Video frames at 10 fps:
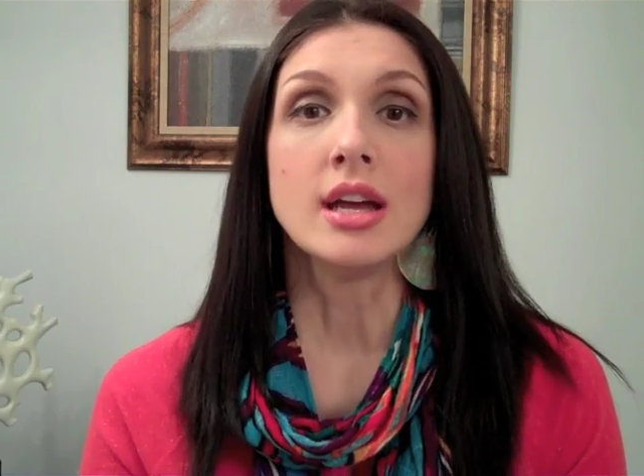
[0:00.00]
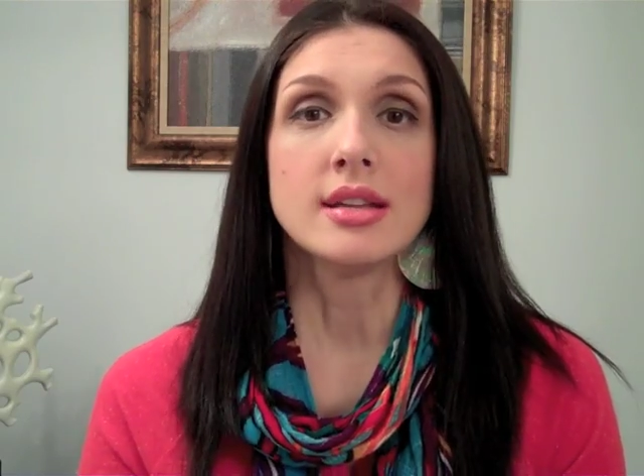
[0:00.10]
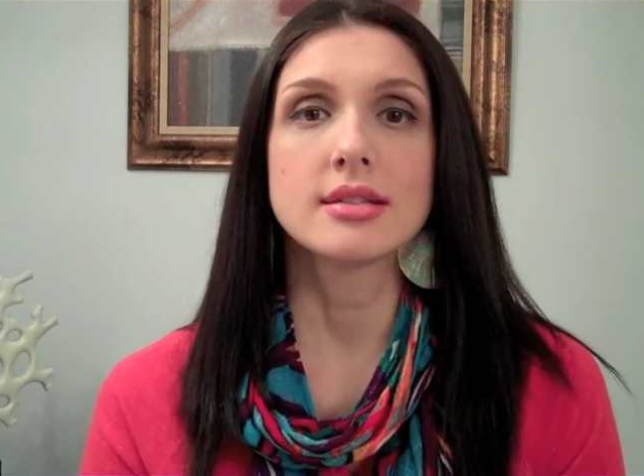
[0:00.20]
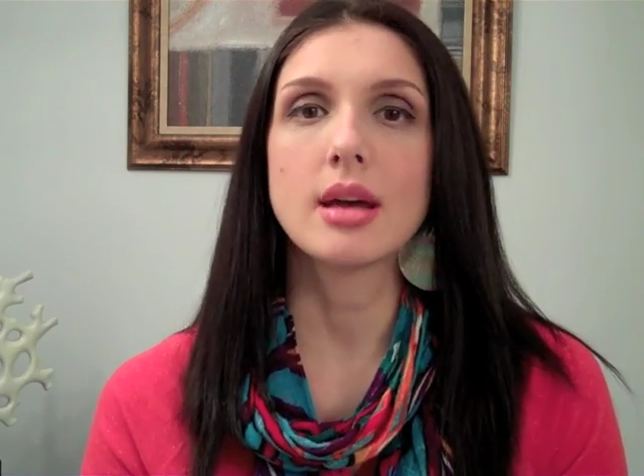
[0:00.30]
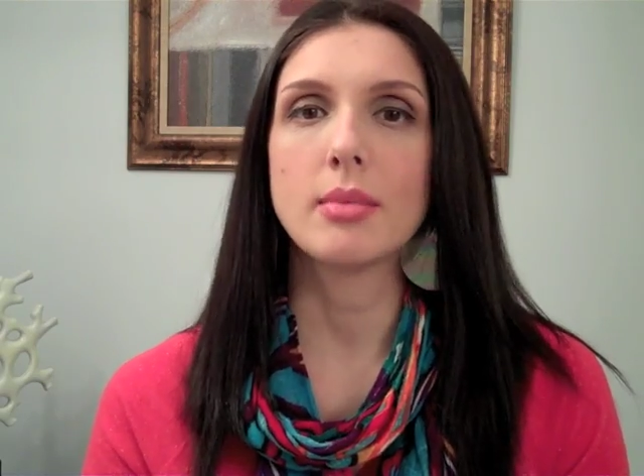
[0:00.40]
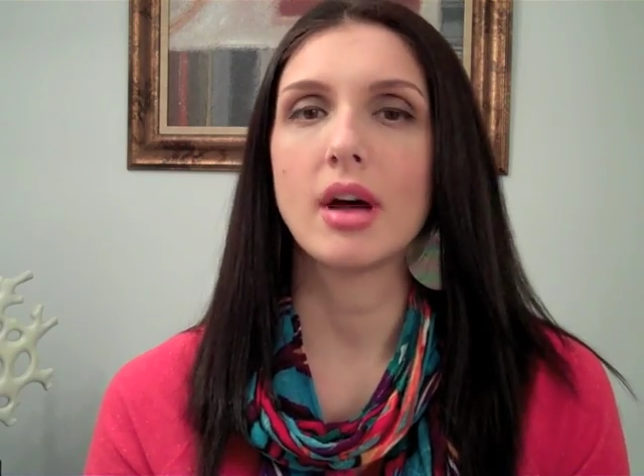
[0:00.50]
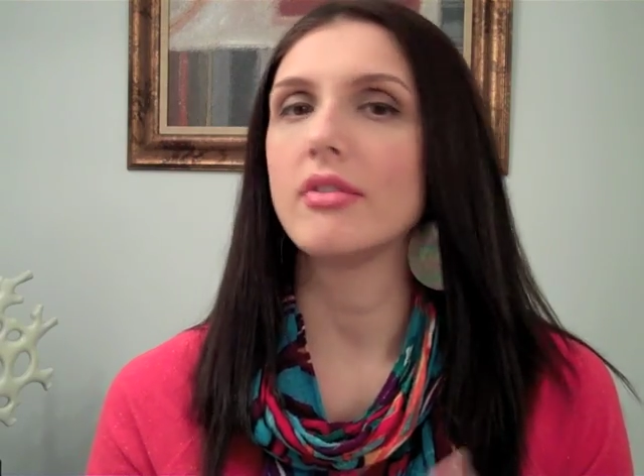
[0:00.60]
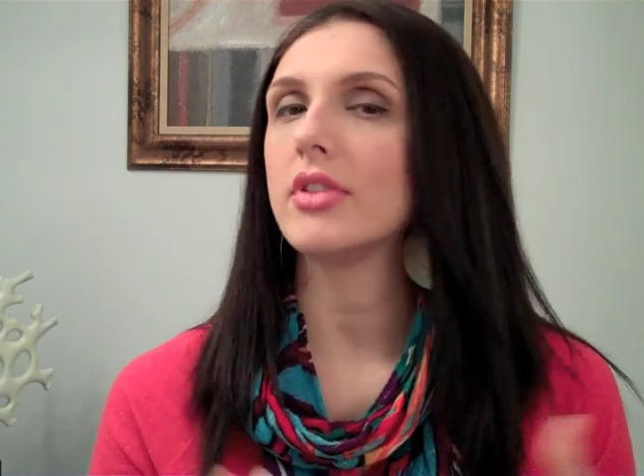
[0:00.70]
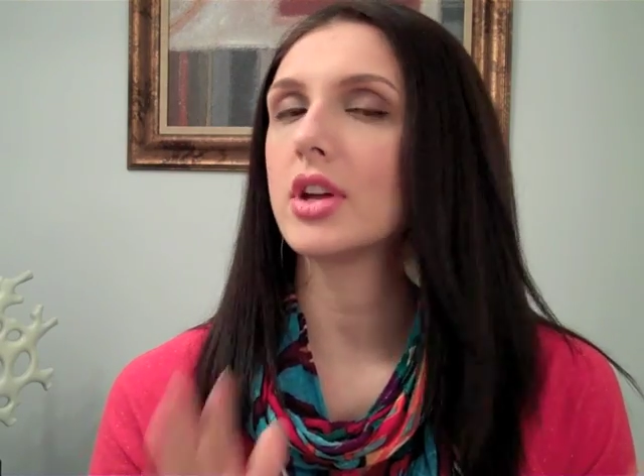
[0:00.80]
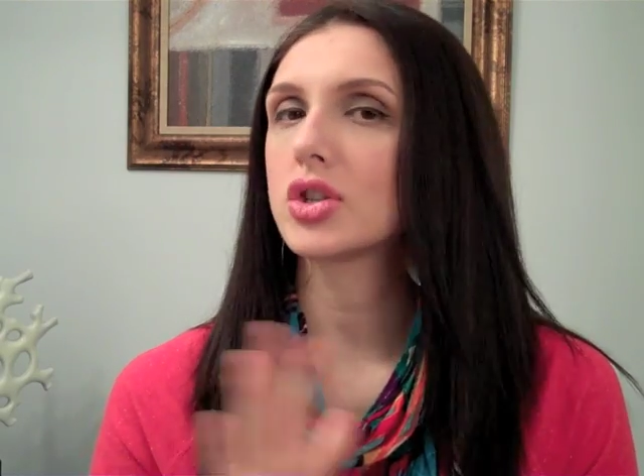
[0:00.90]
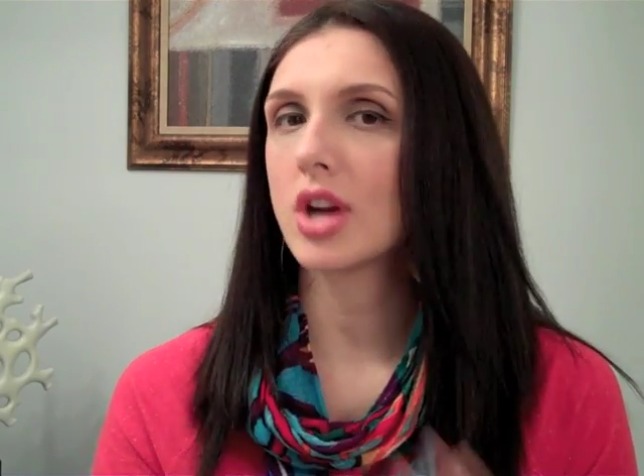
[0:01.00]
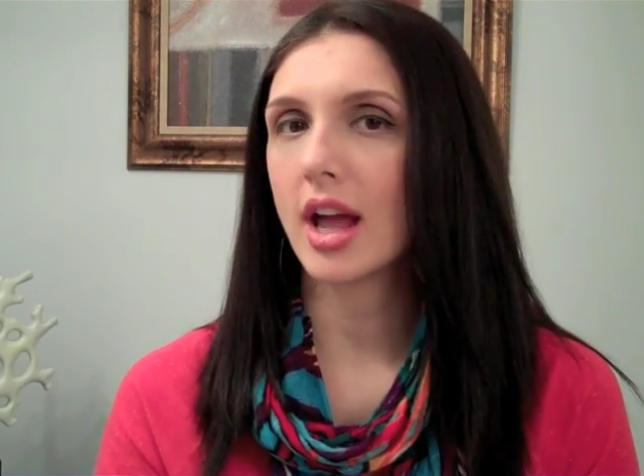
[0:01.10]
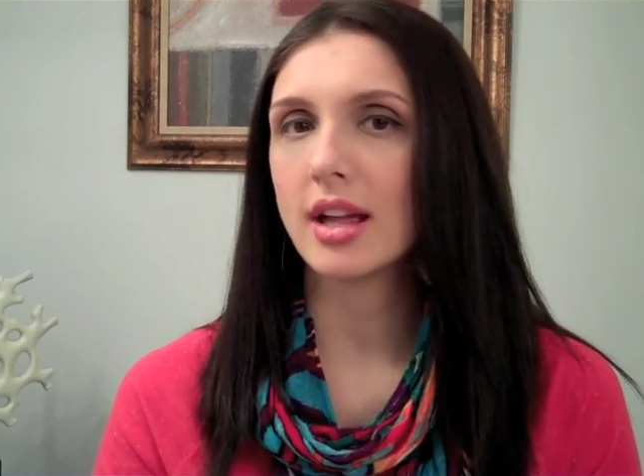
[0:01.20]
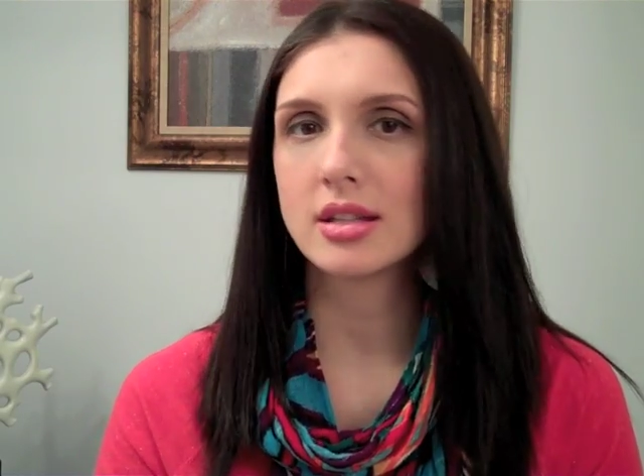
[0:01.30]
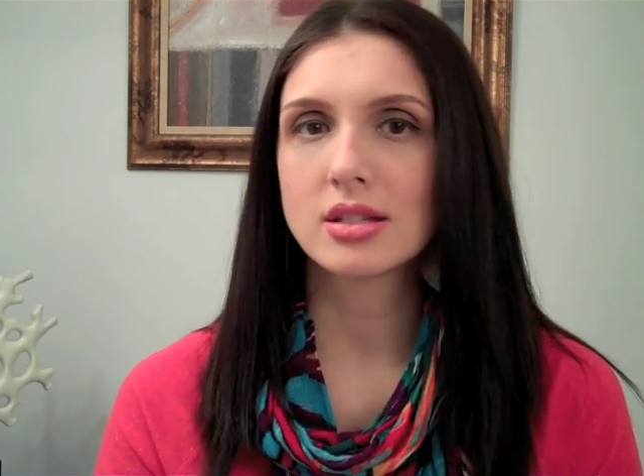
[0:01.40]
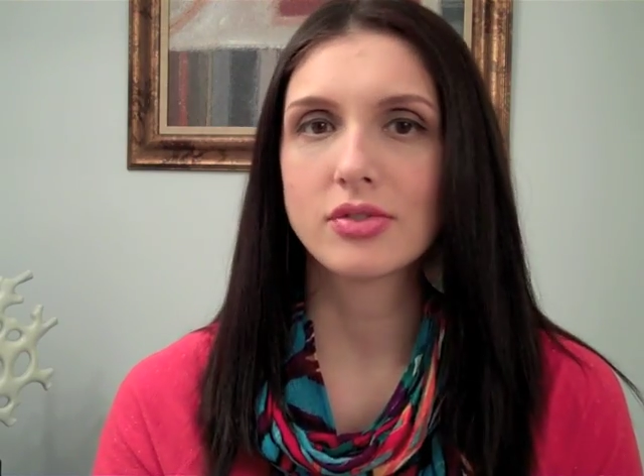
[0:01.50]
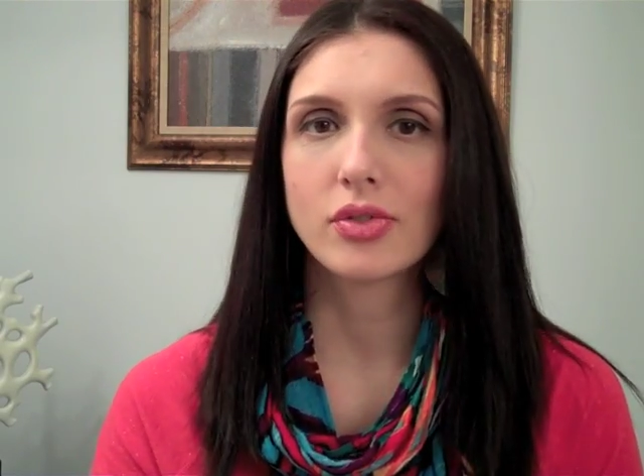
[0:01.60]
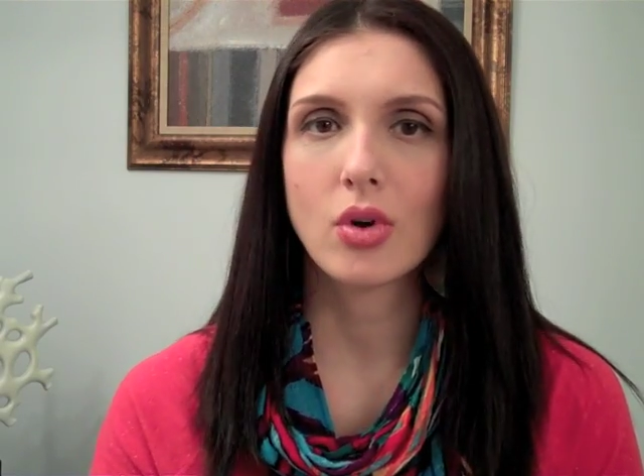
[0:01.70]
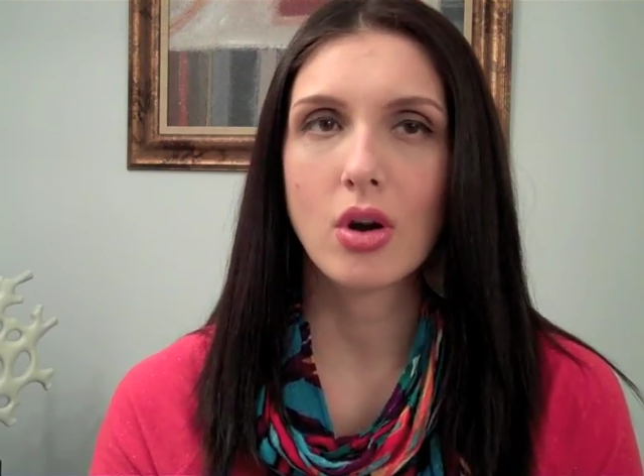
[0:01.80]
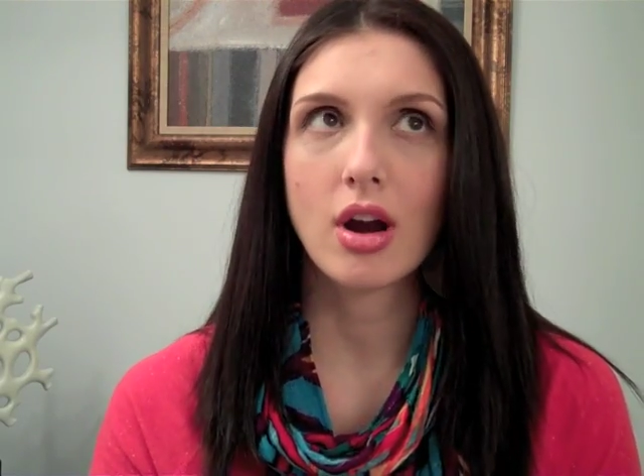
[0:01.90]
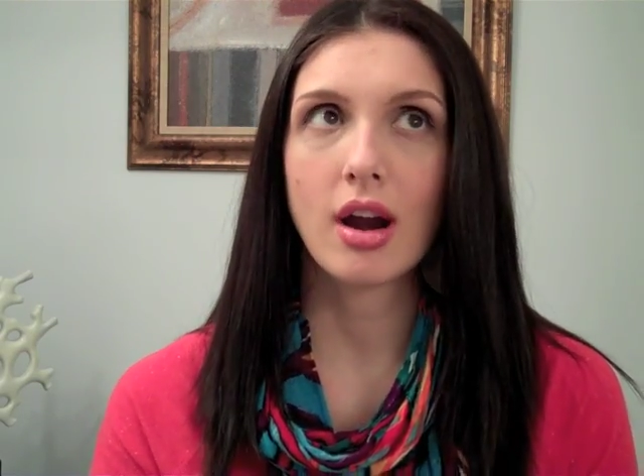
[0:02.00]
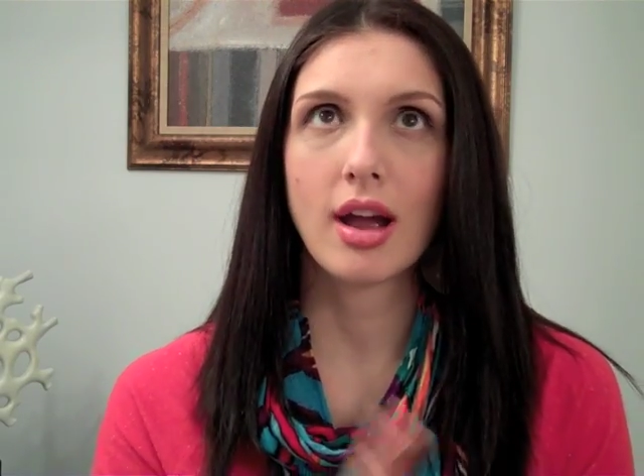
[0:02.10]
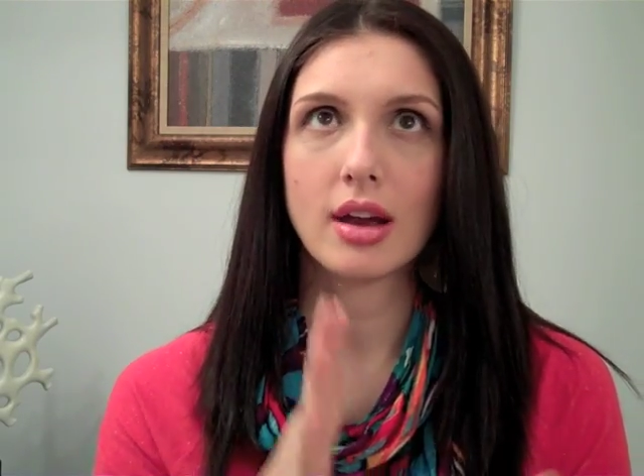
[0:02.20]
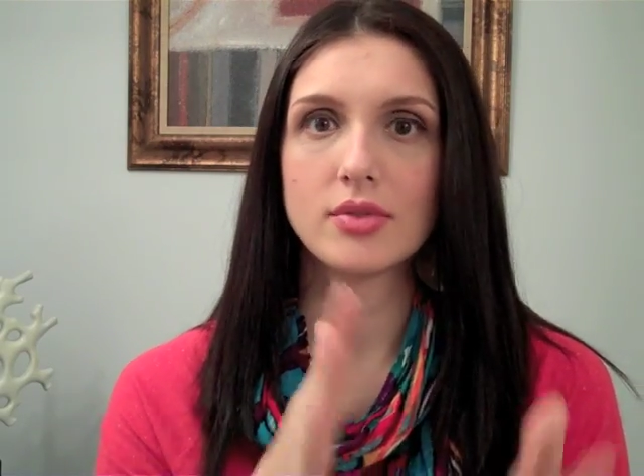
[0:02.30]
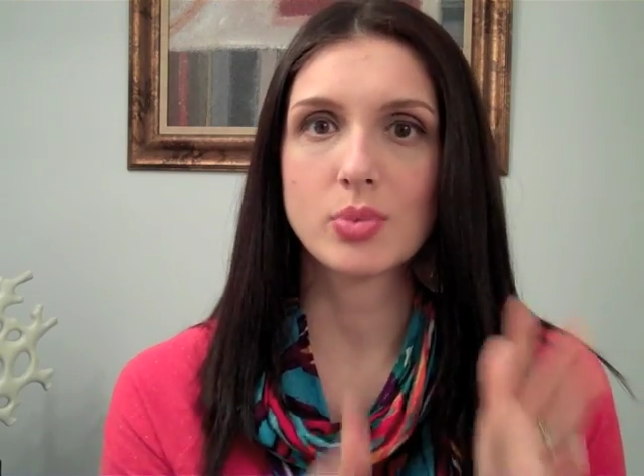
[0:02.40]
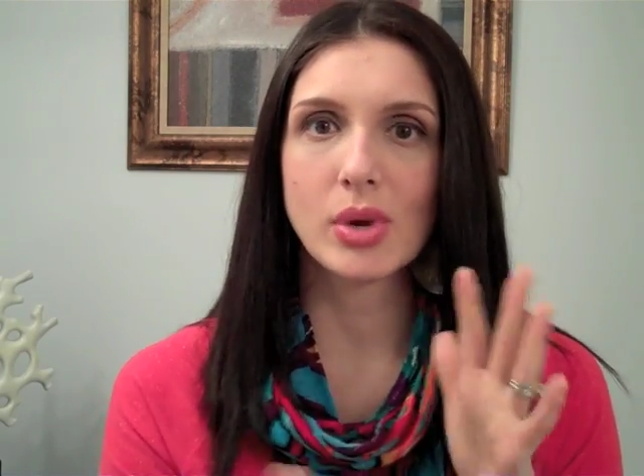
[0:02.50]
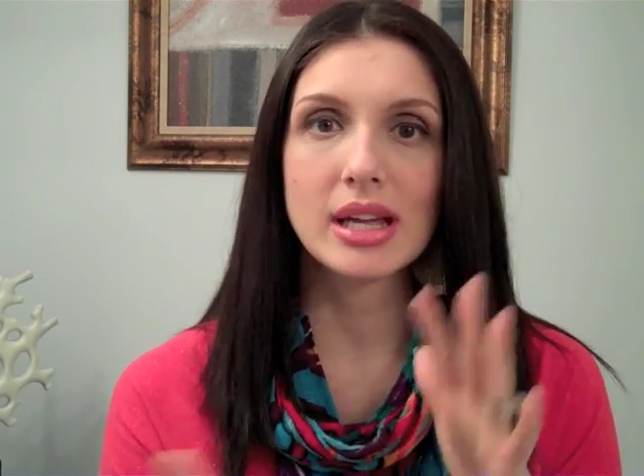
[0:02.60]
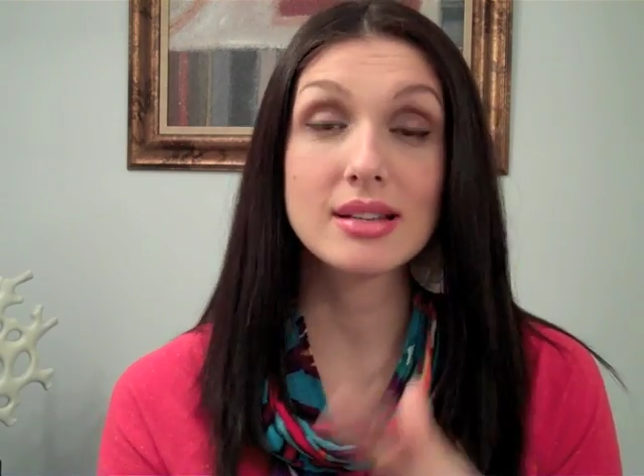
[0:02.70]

some of the trends for kind of spring,